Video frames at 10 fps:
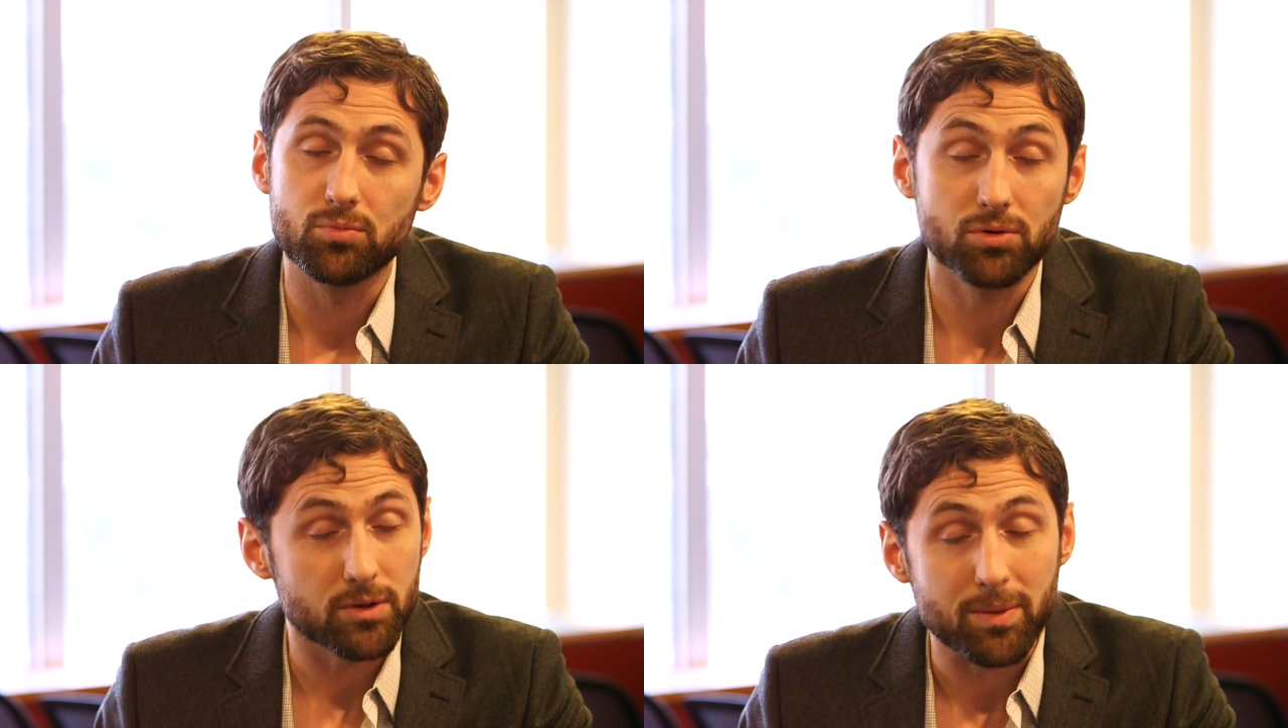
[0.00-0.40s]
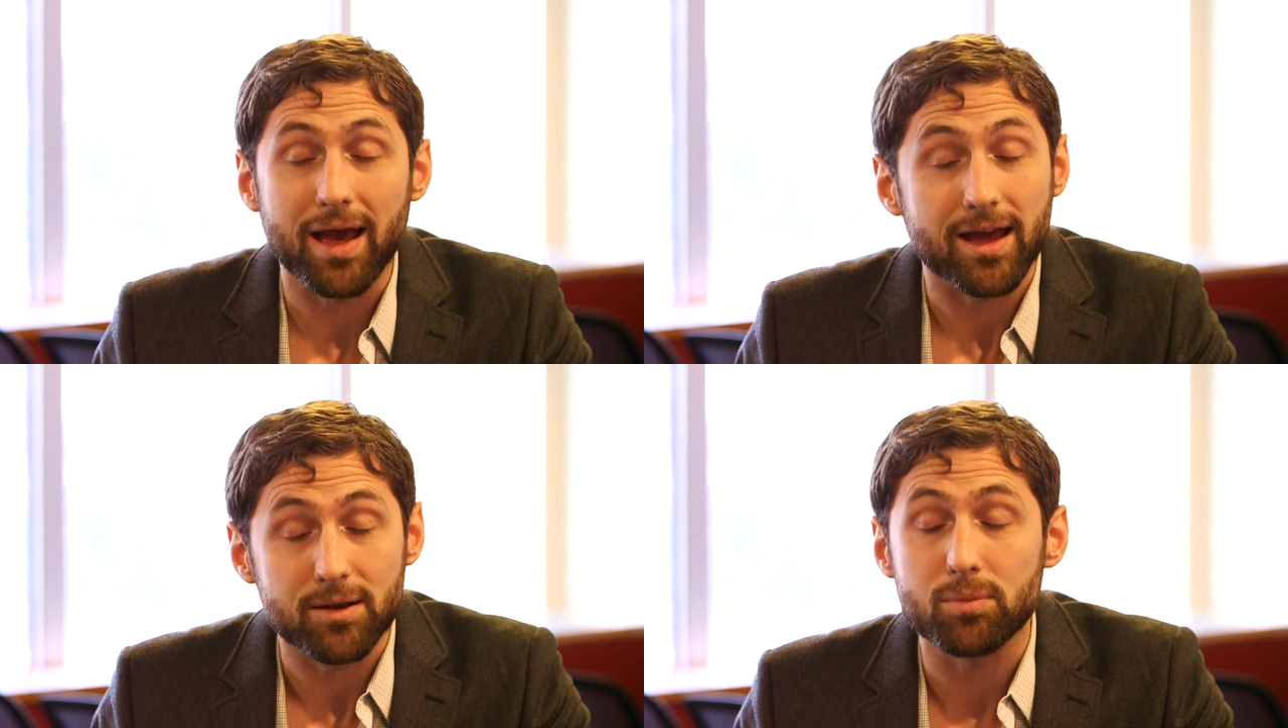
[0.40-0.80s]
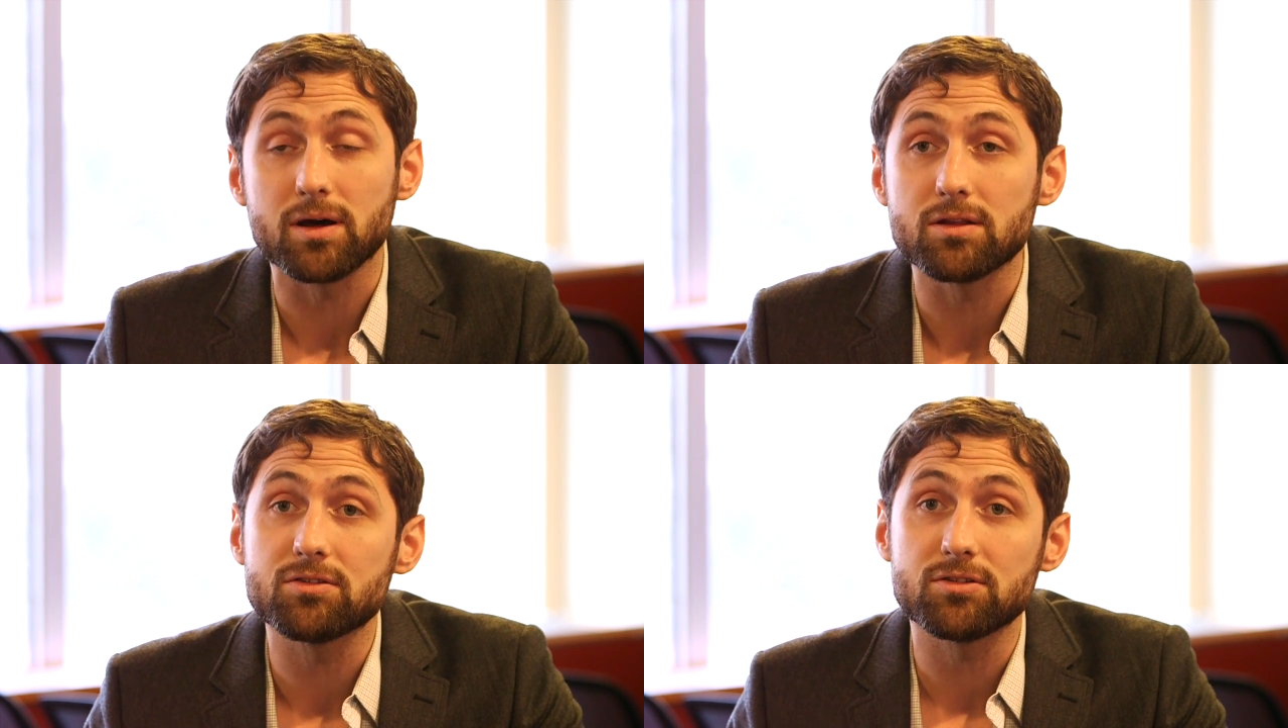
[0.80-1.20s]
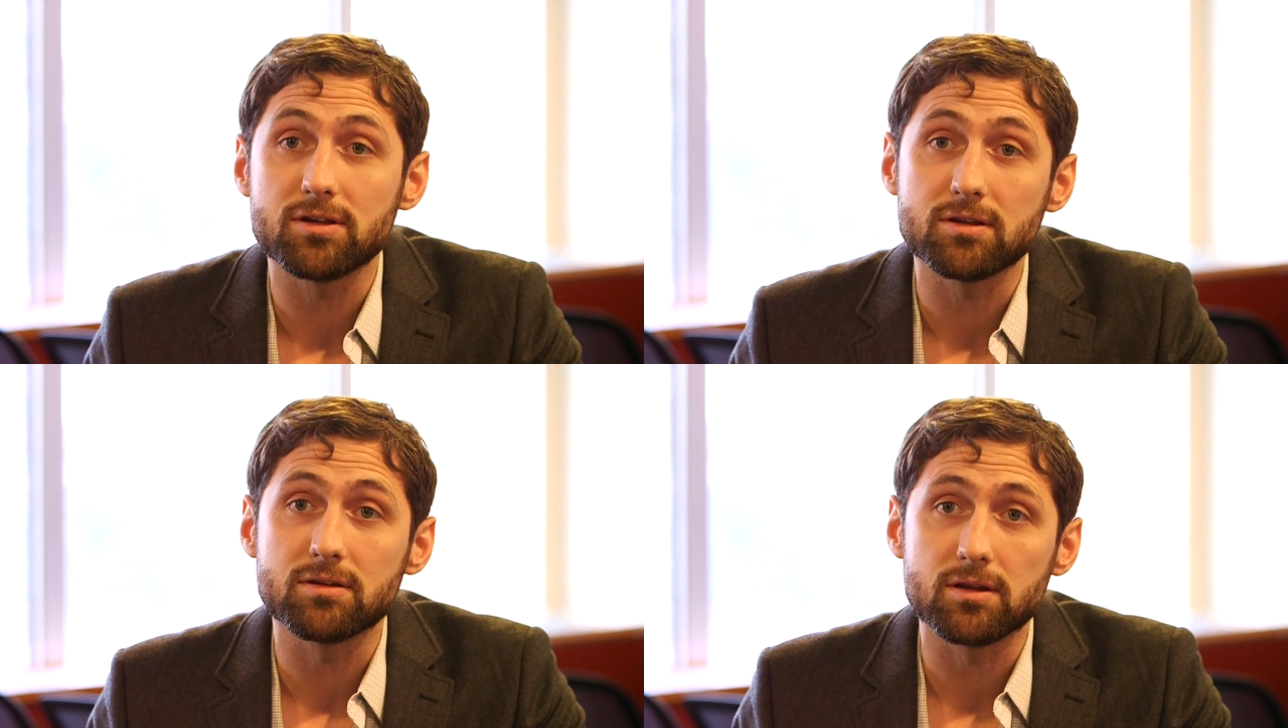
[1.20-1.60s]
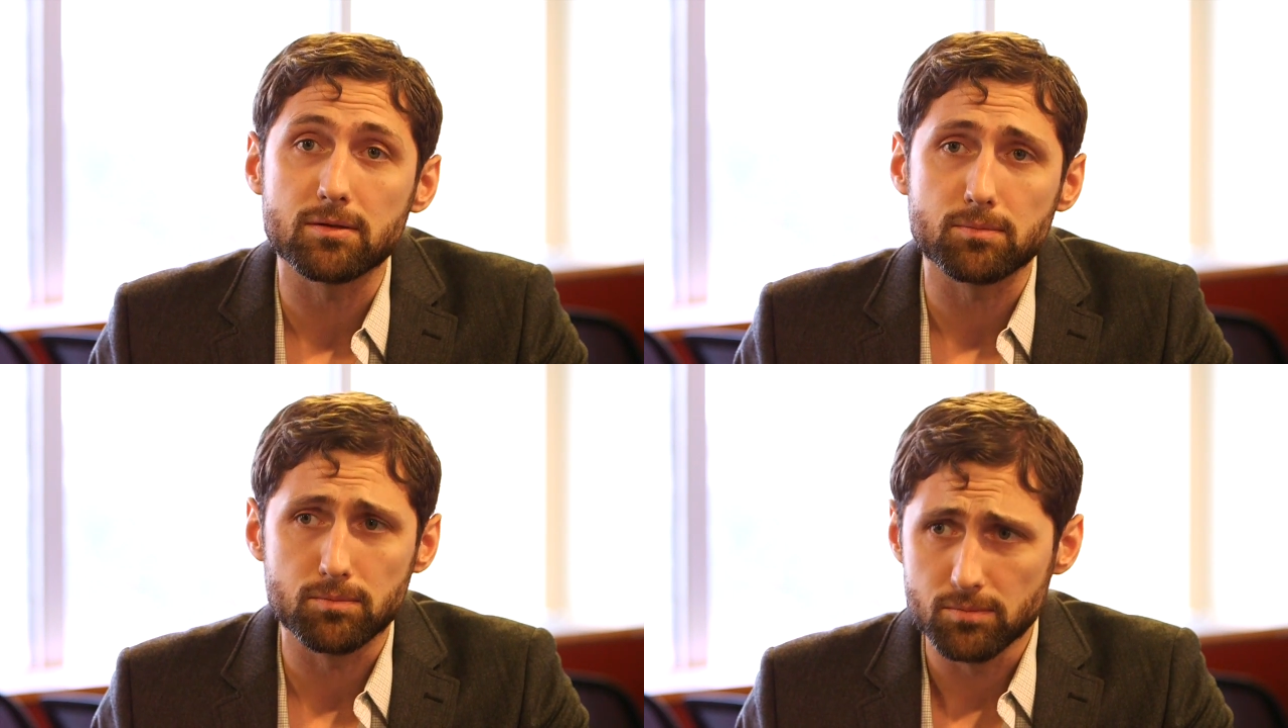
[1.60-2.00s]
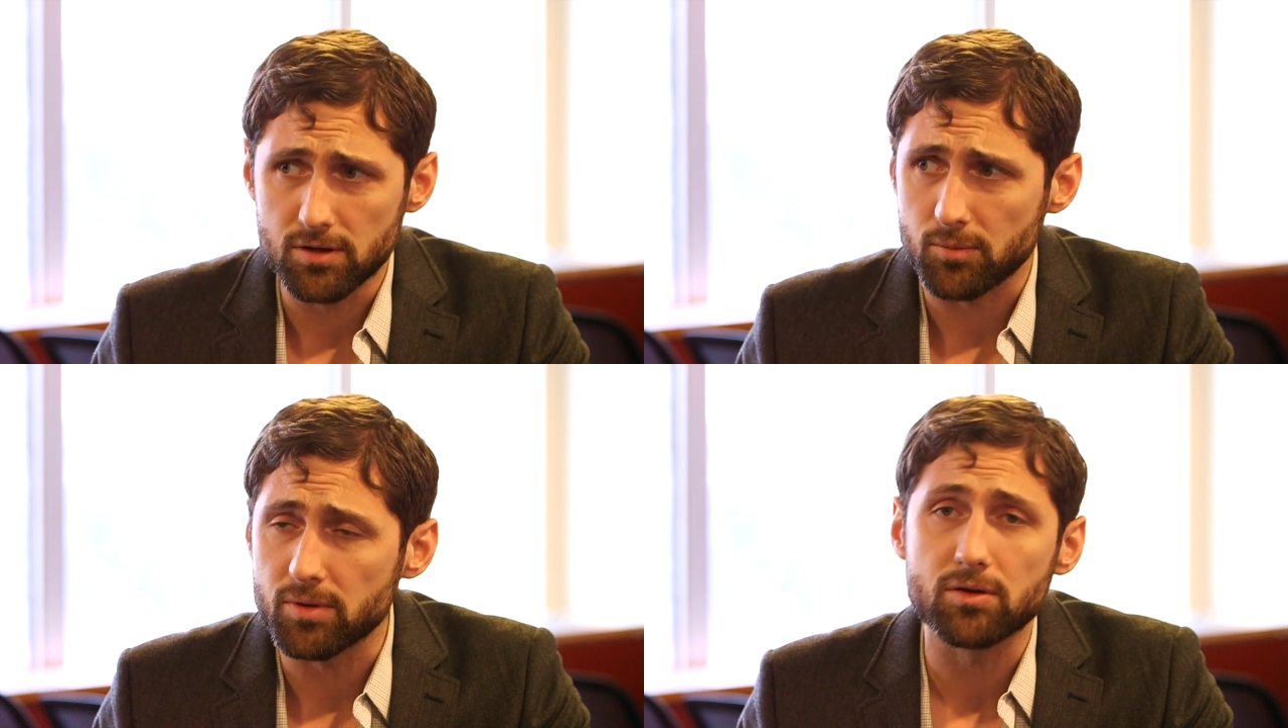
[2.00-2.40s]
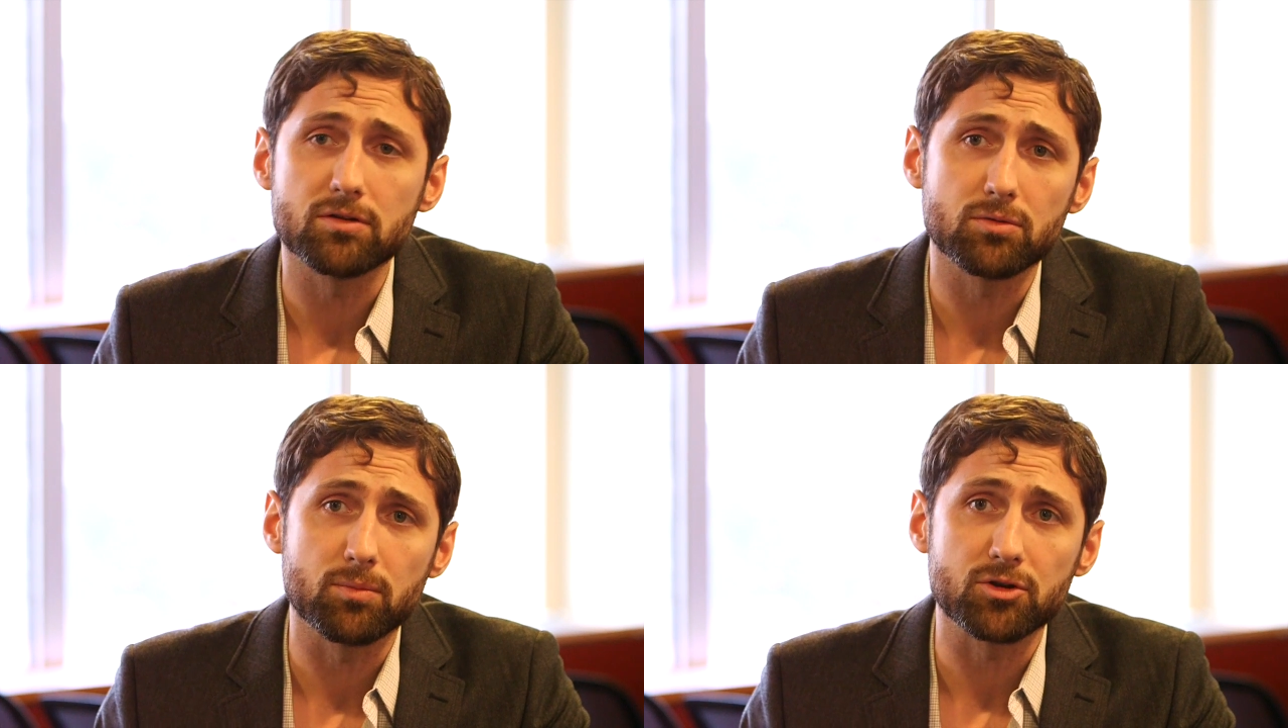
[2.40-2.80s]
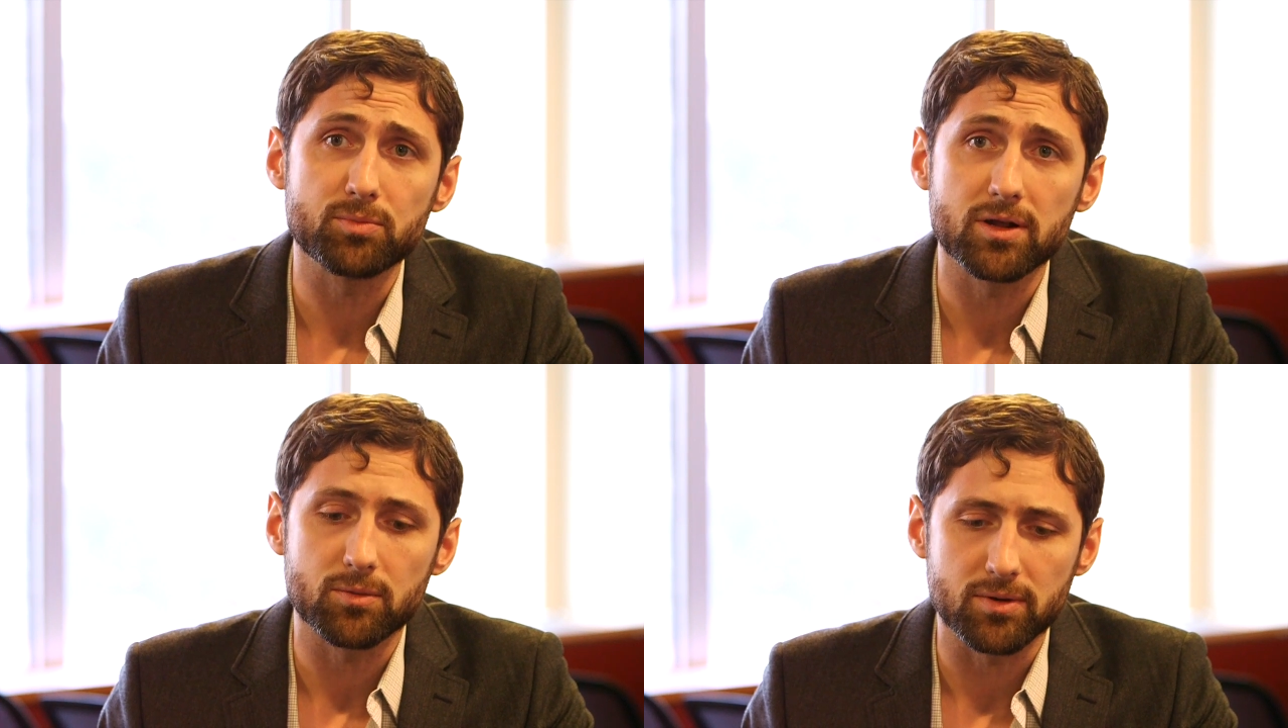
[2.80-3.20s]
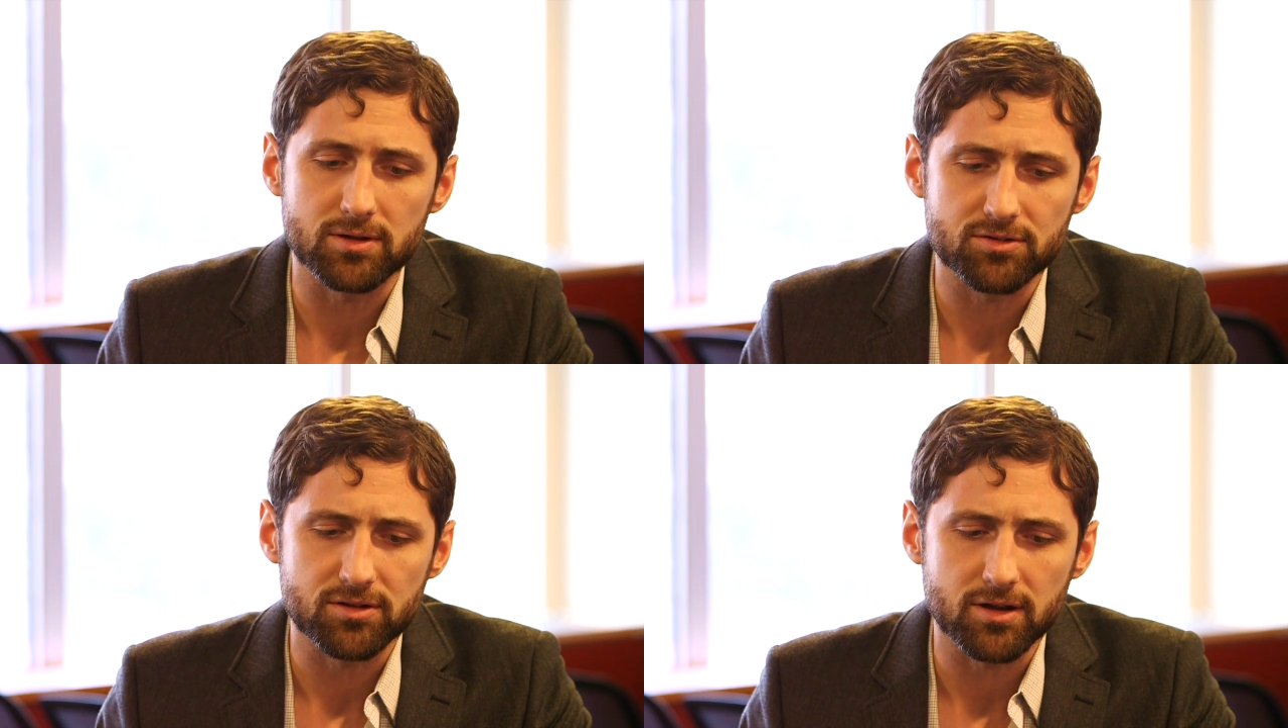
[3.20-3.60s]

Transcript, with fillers: pretty bad policy and, and, you know, periods with much better policy.